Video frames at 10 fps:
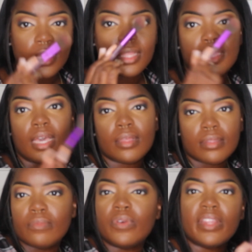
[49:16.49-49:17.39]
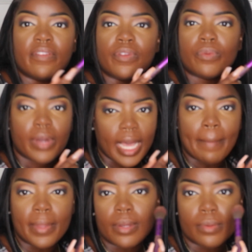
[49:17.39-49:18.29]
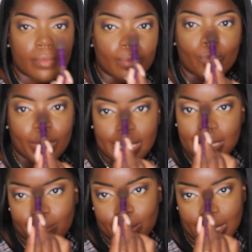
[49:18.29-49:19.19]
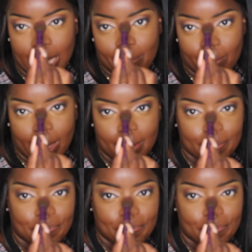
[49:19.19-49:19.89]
that whatever will happen when it's supposed to happen, right?